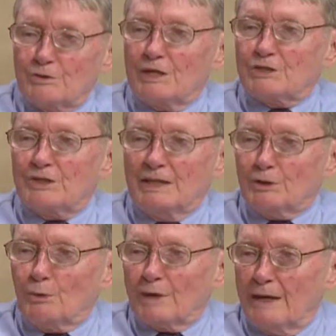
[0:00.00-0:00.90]
since they
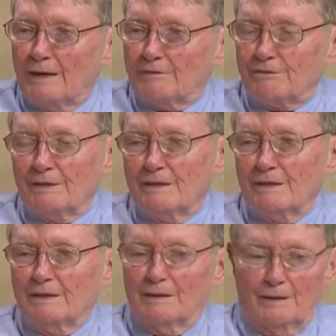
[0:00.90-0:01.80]
don't have
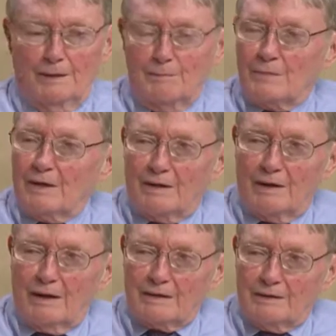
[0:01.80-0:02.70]
um, a
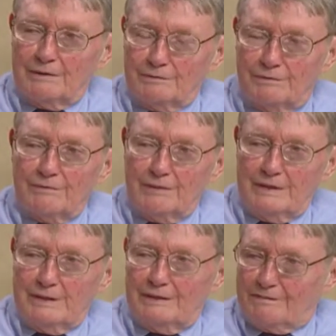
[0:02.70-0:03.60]
lot of
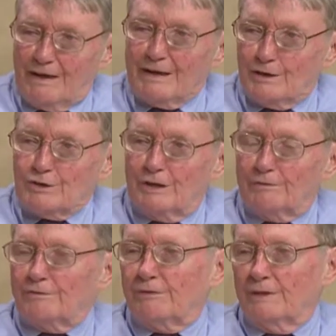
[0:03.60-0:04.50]
the advantage
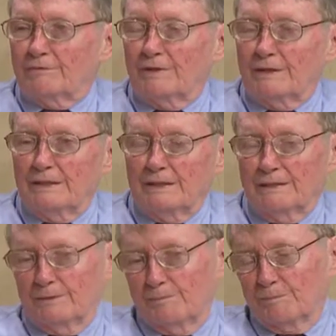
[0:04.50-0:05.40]
of, of a
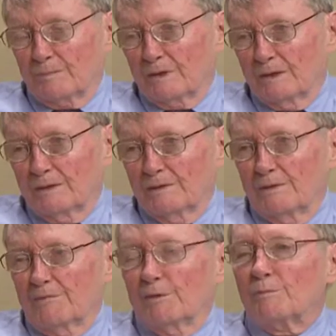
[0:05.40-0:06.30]
um,
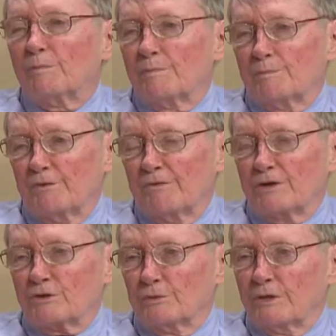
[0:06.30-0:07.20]
uh, of a
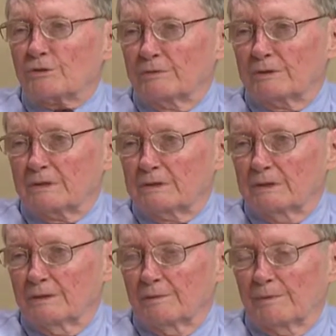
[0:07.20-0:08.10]
professional restaurant right.
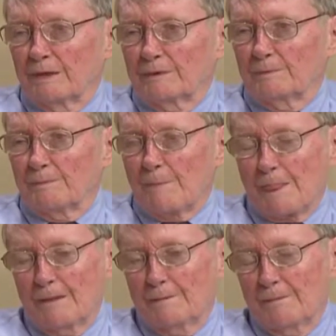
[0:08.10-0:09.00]
Um, um,
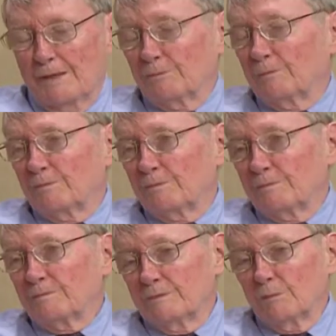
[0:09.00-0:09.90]
that
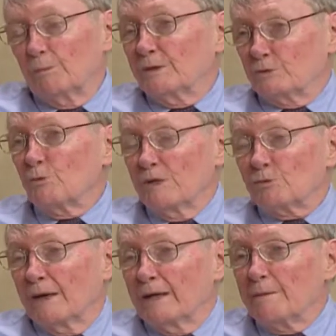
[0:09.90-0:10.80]
that we, we
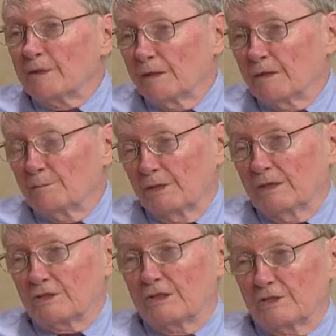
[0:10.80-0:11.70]
try to emulate it, but
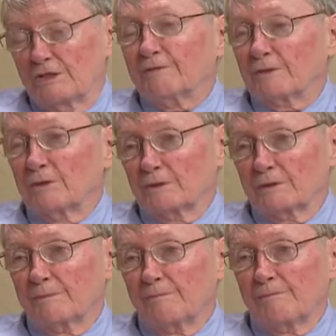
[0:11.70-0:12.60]
it's, it's difficult.
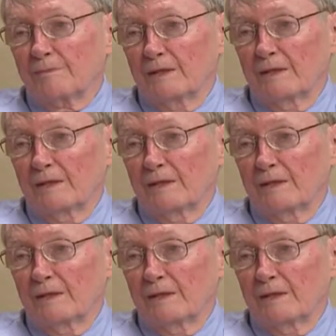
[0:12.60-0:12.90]
Exactly.